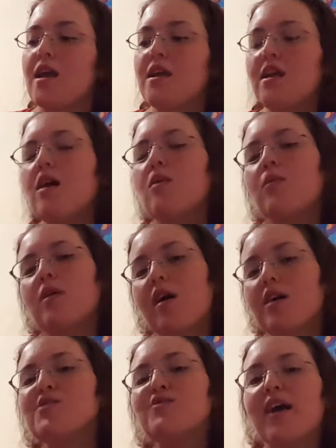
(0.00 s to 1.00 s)
You know
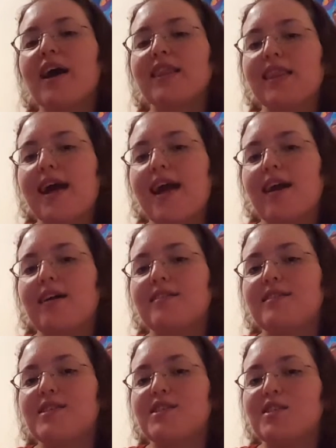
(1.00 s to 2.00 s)
we're on dry
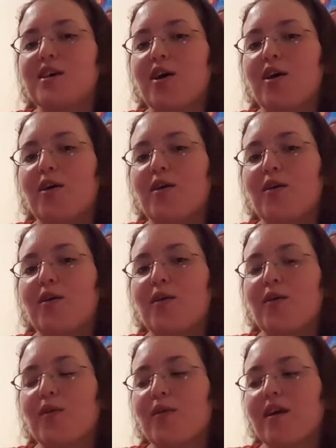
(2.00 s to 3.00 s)
land,
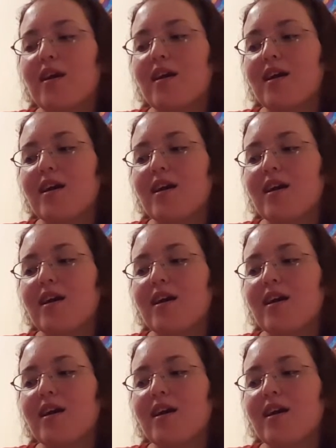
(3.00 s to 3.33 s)
so